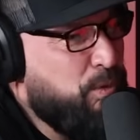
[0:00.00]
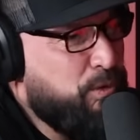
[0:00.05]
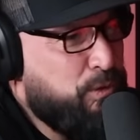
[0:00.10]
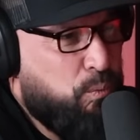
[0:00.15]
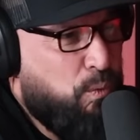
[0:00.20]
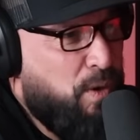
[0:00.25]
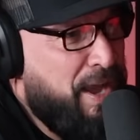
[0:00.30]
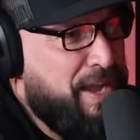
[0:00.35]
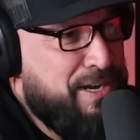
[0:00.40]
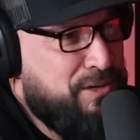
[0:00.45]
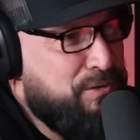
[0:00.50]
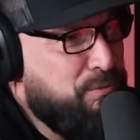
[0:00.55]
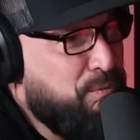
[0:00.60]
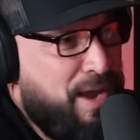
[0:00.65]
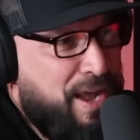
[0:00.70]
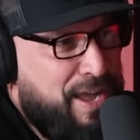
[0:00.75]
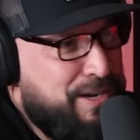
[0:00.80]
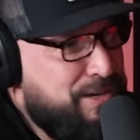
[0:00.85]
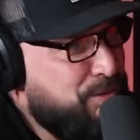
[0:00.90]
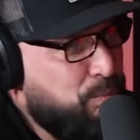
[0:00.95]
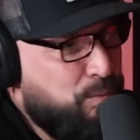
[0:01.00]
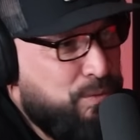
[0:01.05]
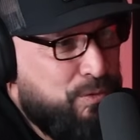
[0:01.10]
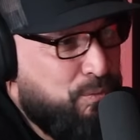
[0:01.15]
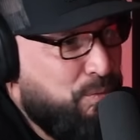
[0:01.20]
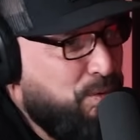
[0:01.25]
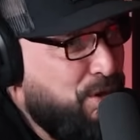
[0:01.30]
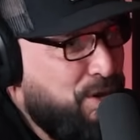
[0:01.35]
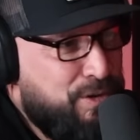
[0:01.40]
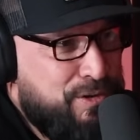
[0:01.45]
what's right is right, and
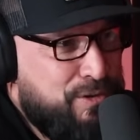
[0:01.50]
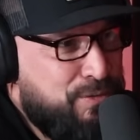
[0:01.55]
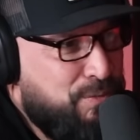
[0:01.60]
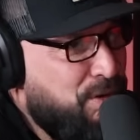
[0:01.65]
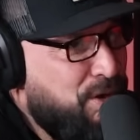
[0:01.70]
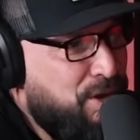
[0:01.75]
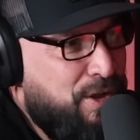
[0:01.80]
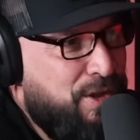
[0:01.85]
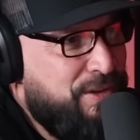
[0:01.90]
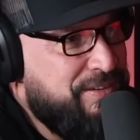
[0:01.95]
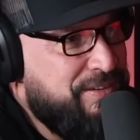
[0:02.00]
what's wrong is wrong.